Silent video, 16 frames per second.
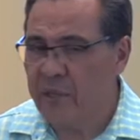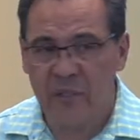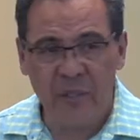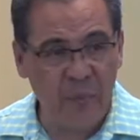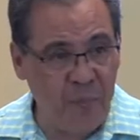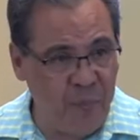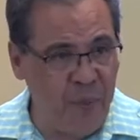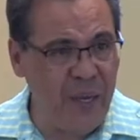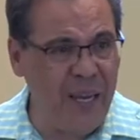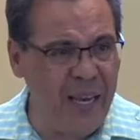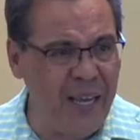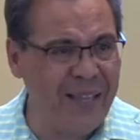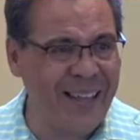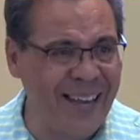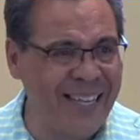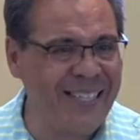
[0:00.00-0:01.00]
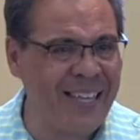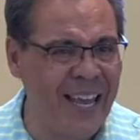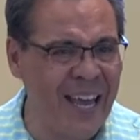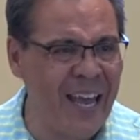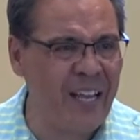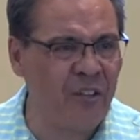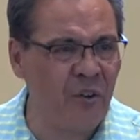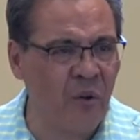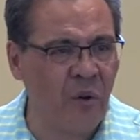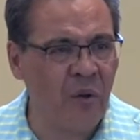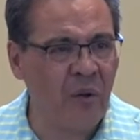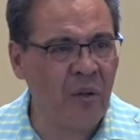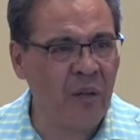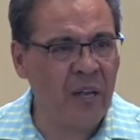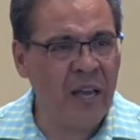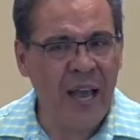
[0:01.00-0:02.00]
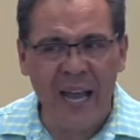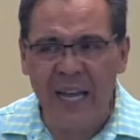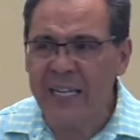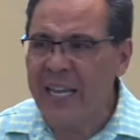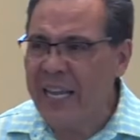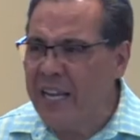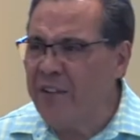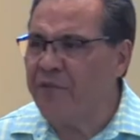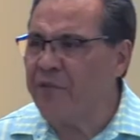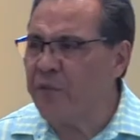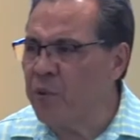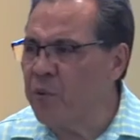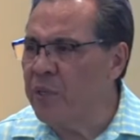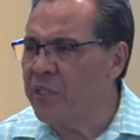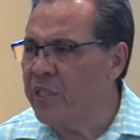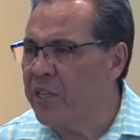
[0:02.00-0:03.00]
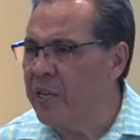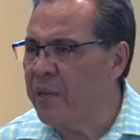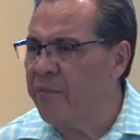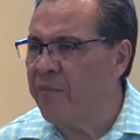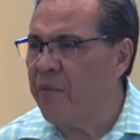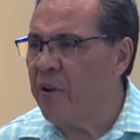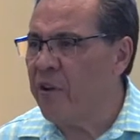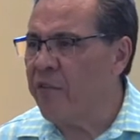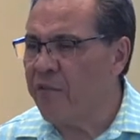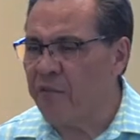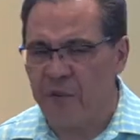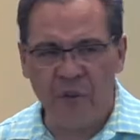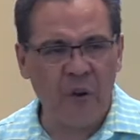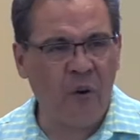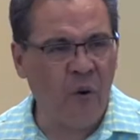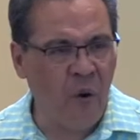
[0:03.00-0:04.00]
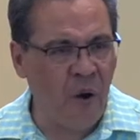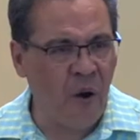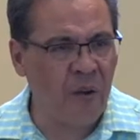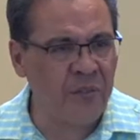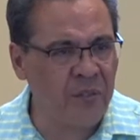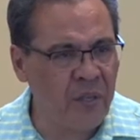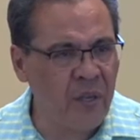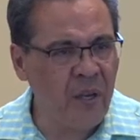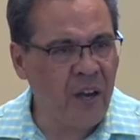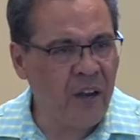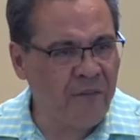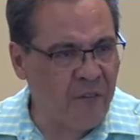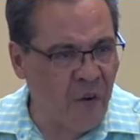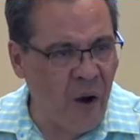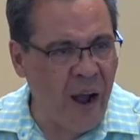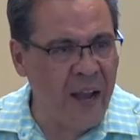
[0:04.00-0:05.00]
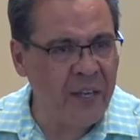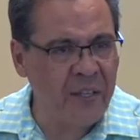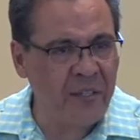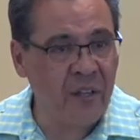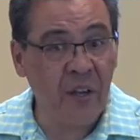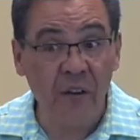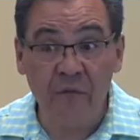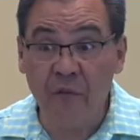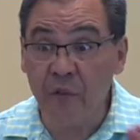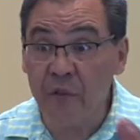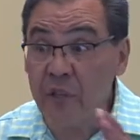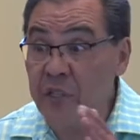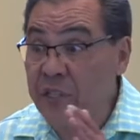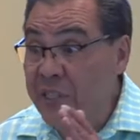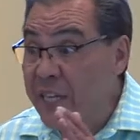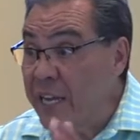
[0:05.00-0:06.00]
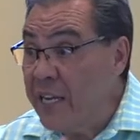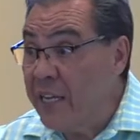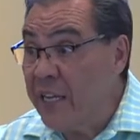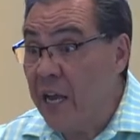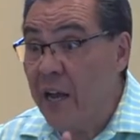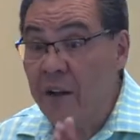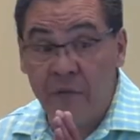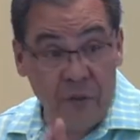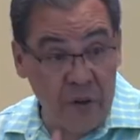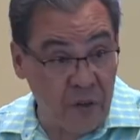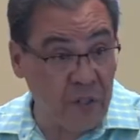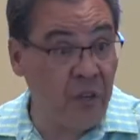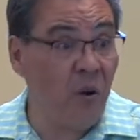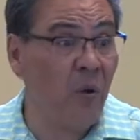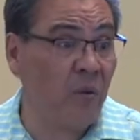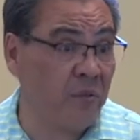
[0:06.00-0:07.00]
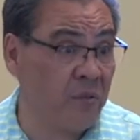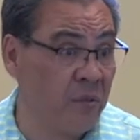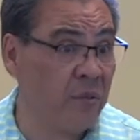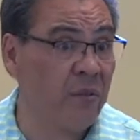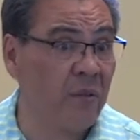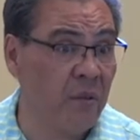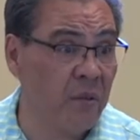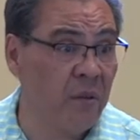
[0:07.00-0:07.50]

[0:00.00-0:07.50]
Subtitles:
to be like Daniel and influence them for the cause of Christ, for the sake of their souls,